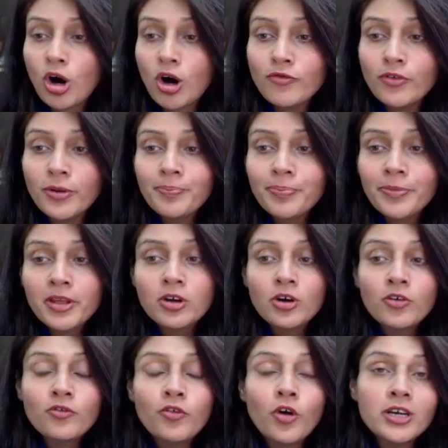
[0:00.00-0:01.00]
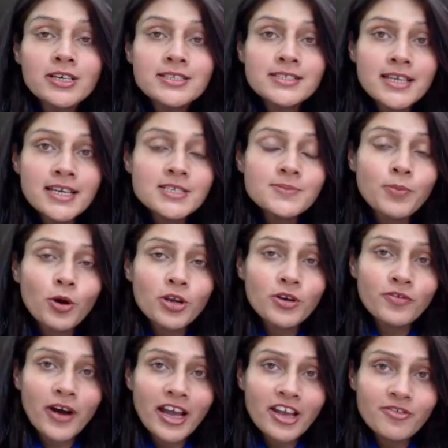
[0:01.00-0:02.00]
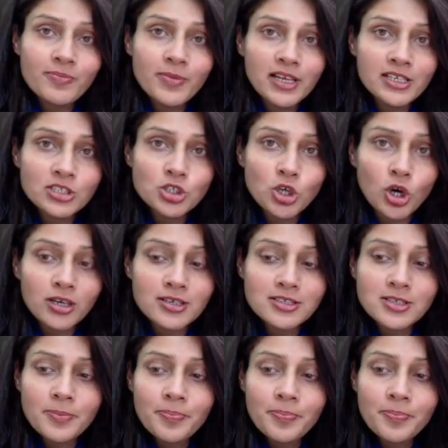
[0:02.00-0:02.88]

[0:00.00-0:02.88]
of $46.5 million.